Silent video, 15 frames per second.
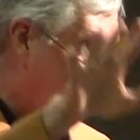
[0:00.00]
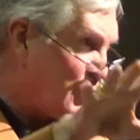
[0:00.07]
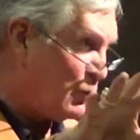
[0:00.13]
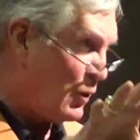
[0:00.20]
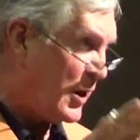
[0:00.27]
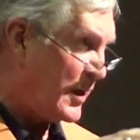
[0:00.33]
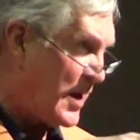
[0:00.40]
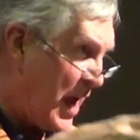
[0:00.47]
Coach
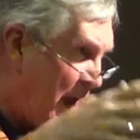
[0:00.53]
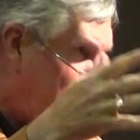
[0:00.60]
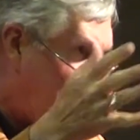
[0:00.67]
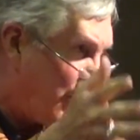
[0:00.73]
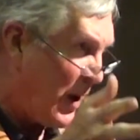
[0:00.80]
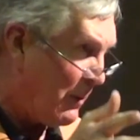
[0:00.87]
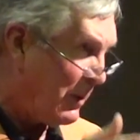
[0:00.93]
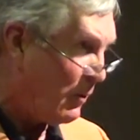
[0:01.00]
Wood now,
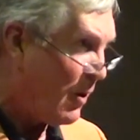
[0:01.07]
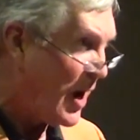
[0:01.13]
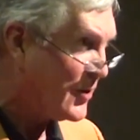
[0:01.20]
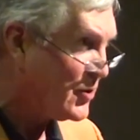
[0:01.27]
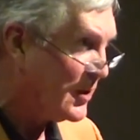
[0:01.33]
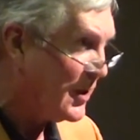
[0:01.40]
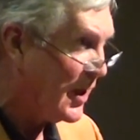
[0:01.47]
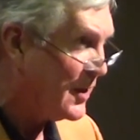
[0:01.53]
they're probably
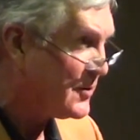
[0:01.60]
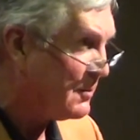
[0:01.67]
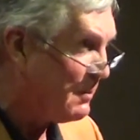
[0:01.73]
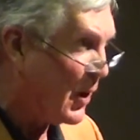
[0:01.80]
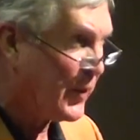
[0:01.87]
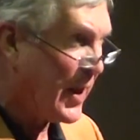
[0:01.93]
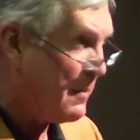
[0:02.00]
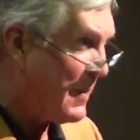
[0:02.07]
watching this, and
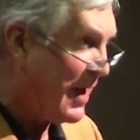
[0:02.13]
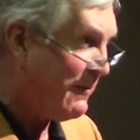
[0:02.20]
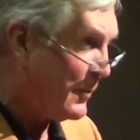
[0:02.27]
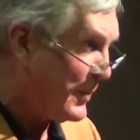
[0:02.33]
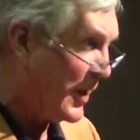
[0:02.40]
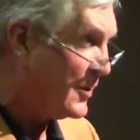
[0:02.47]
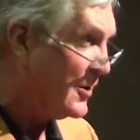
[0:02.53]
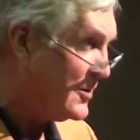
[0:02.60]
both of them
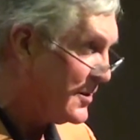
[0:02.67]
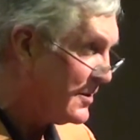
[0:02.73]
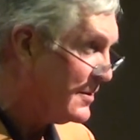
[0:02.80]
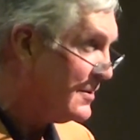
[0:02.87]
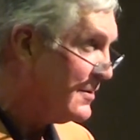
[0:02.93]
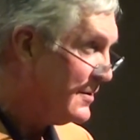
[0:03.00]
have opinions.